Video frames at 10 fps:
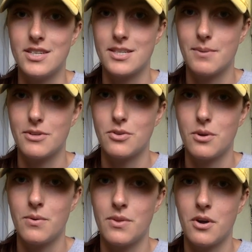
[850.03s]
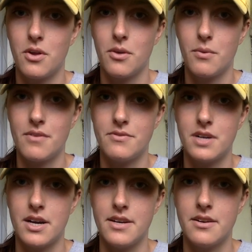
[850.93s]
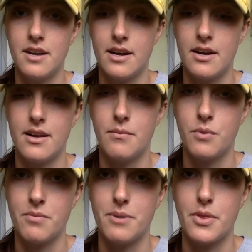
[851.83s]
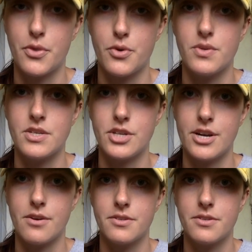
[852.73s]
especially with all that we've done and we've been through this year.